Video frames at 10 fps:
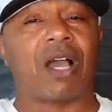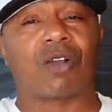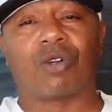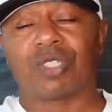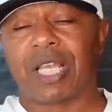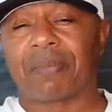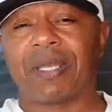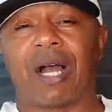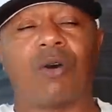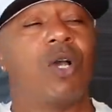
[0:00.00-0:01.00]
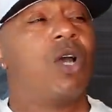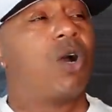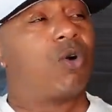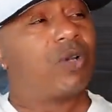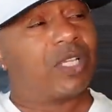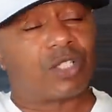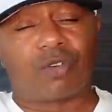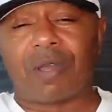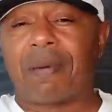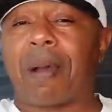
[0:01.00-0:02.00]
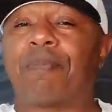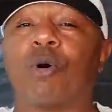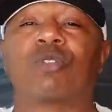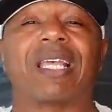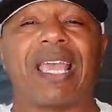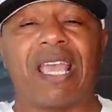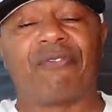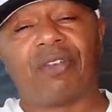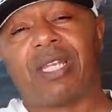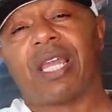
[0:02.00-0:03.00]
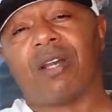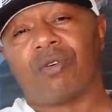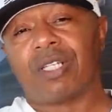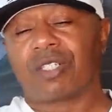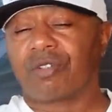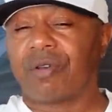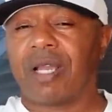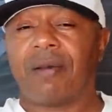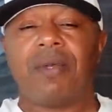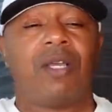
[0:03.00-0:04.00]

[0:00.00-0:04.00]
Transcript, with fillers: Y'all go check me out on Instagram. I post every day on Instagram.